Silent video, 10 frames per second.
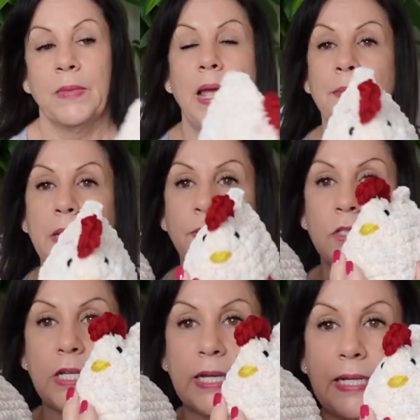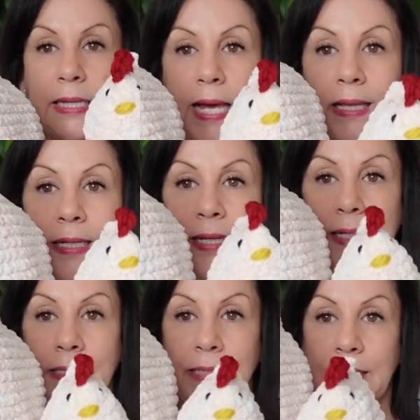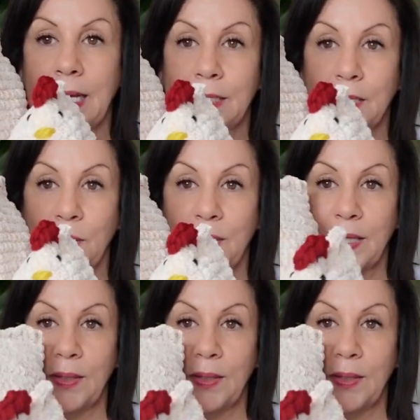Mabel chicken in that. Look at it, isn't that so cute?